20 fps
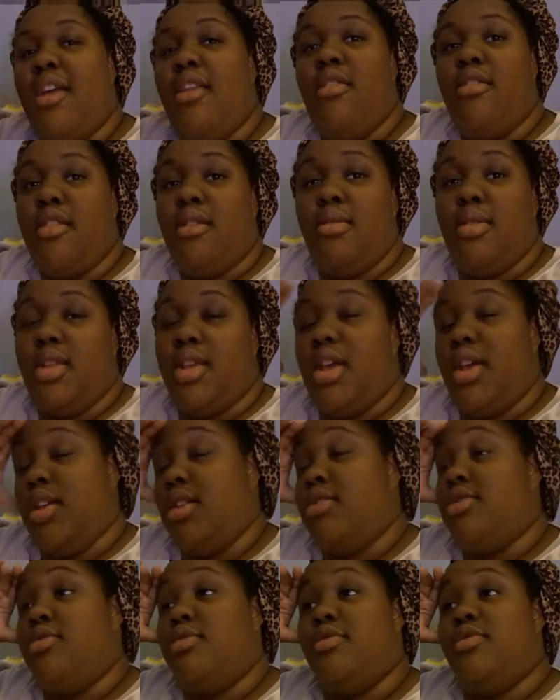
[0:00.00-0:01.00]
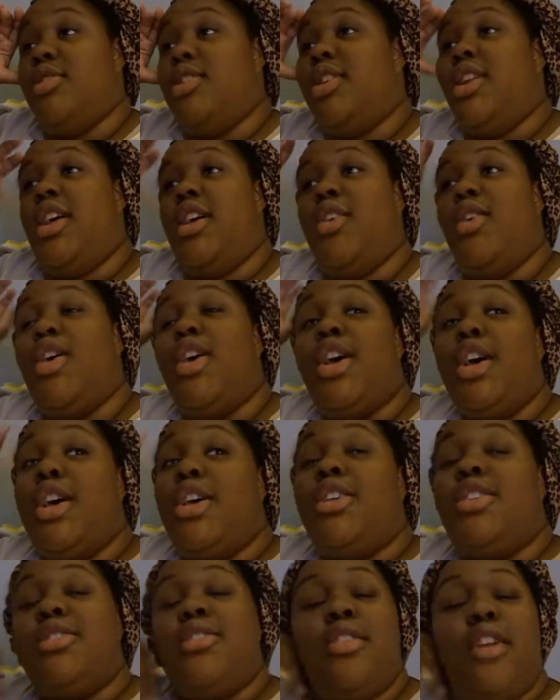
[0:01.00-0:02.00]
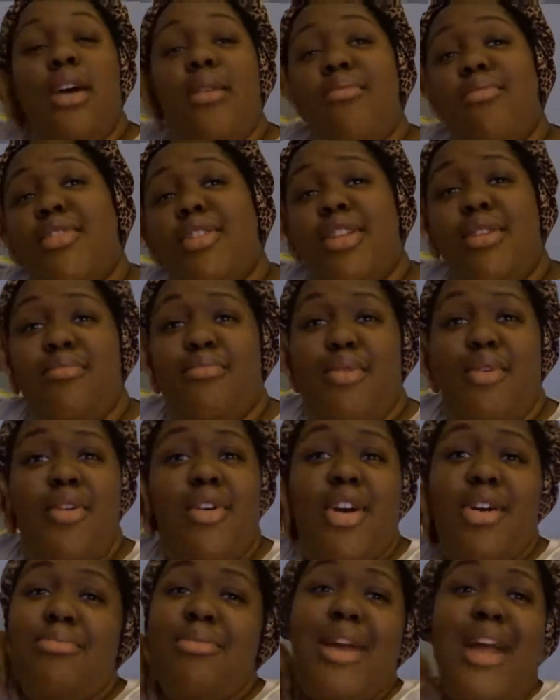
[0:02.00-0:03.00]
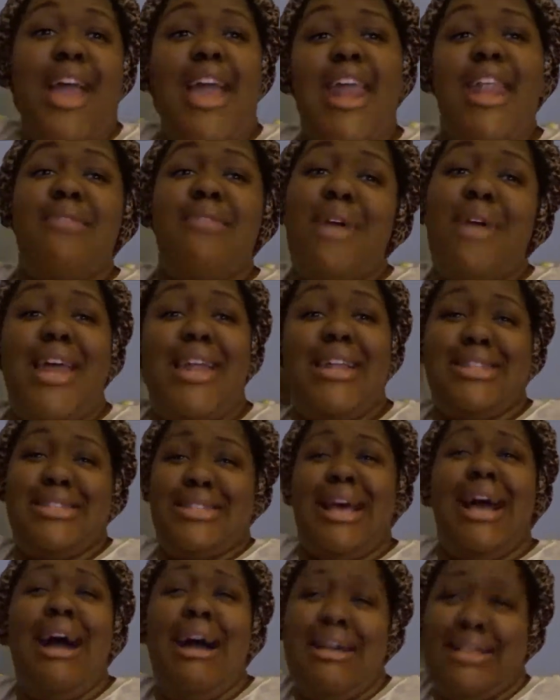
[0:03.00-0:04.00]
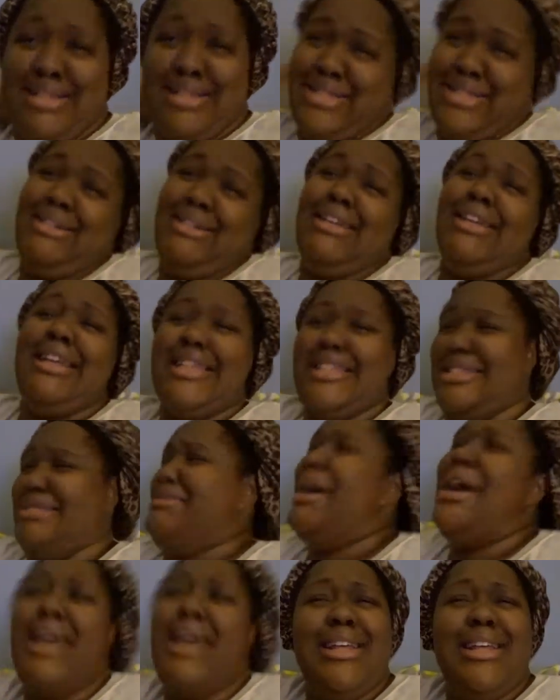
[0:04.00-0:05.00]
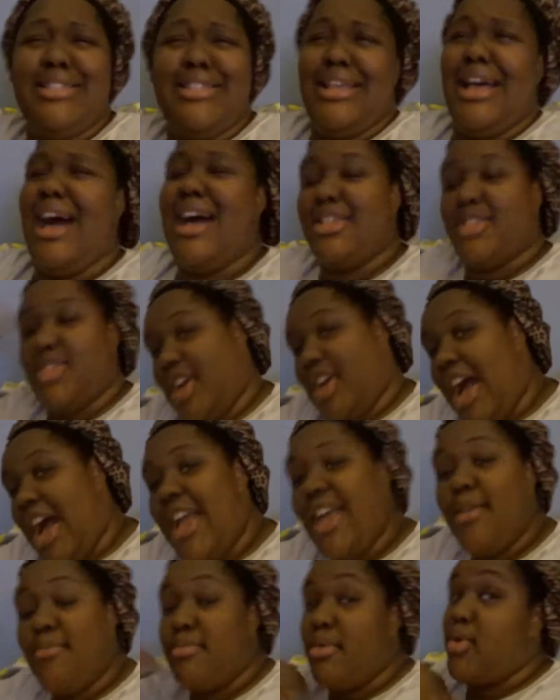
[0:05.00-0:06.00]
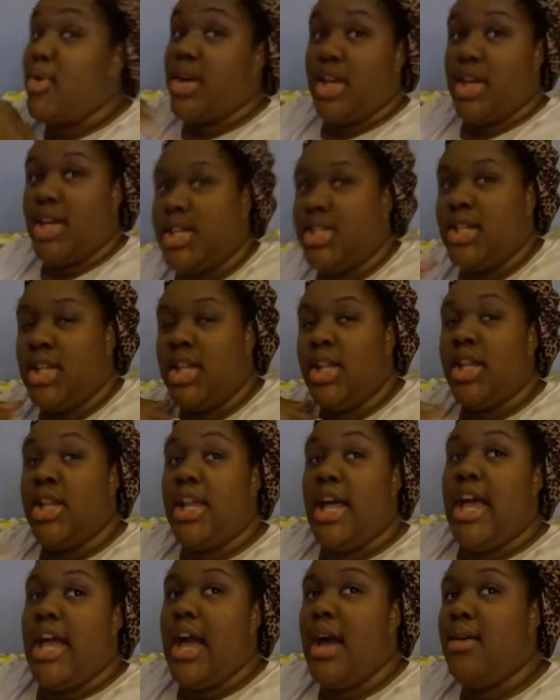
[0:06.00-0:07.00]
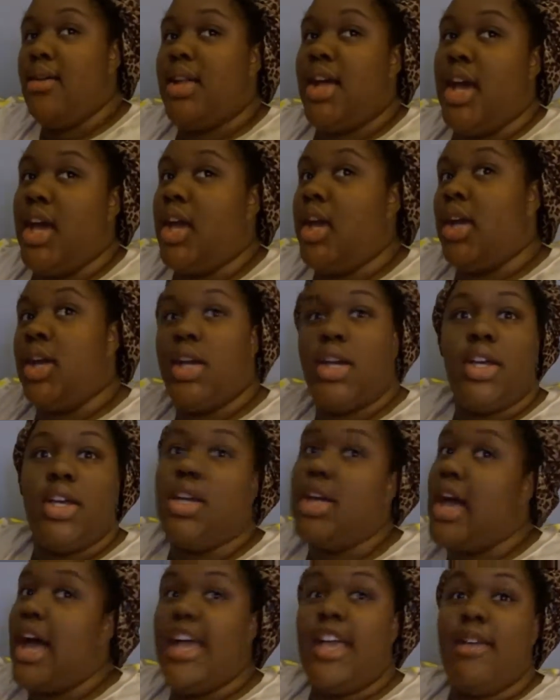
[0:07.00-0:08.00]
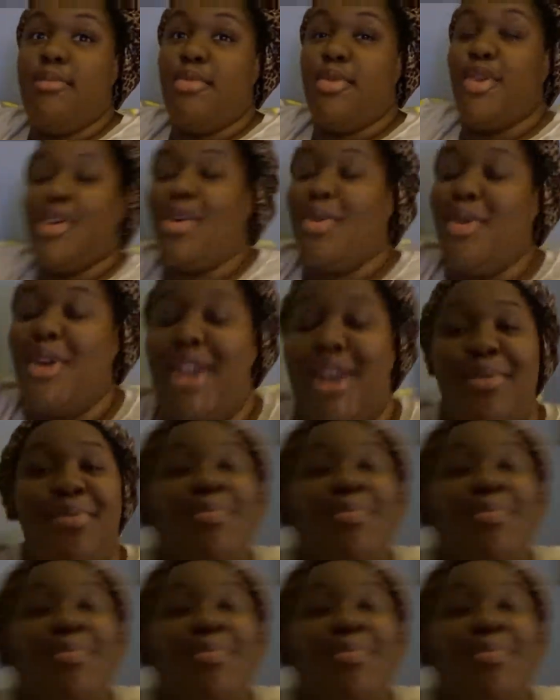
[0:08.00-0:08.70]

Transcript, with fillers: I don't know what the heck he's doing right now. So I'm really bored. Man, I got nobody to talk to. I need somebody to talk to. Y'all get bored easily. Like I like I get bored quick.